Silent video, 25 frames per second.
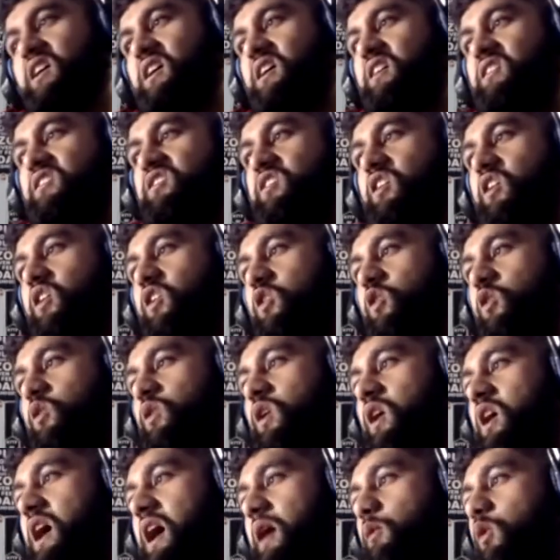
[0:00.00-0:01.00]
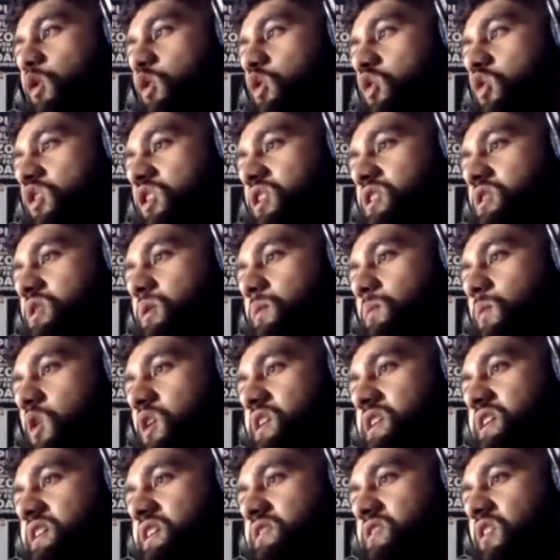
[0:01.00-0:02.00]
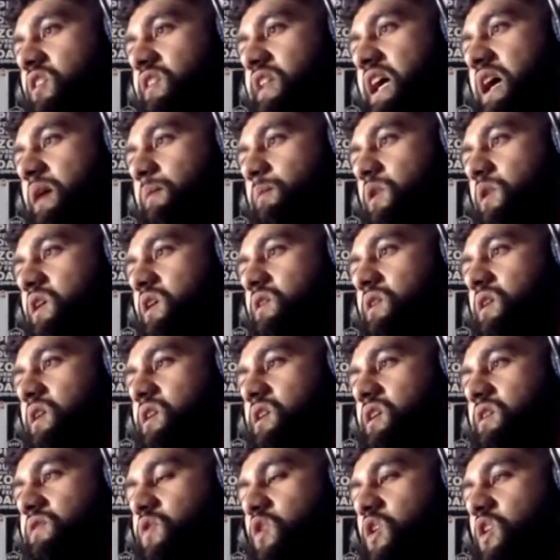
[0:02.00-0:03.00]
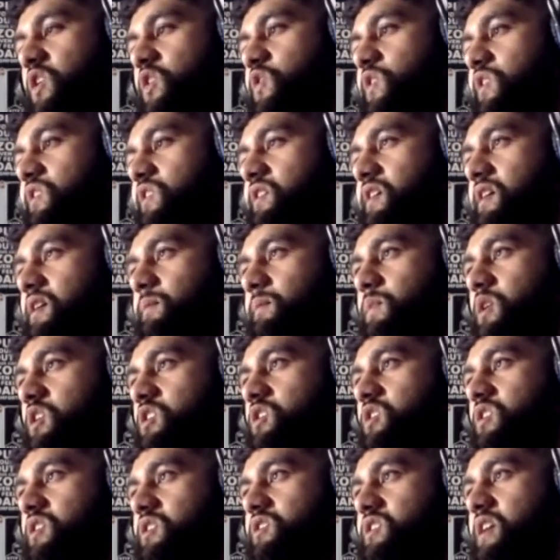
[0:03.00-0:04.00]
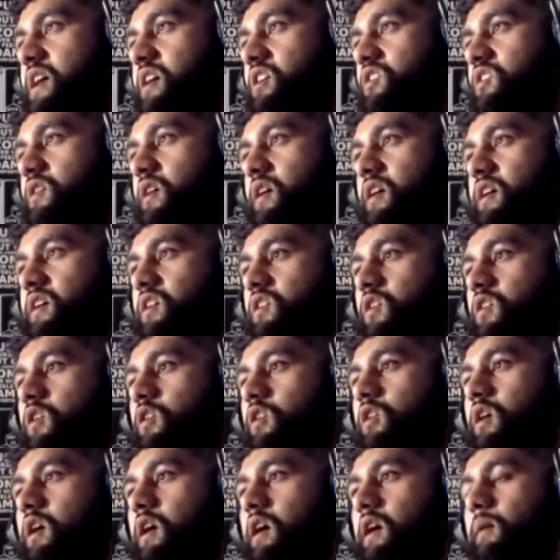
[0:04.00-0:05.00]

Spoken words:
So I won't go into more detail there, but if you're interested, be sure to check out the article.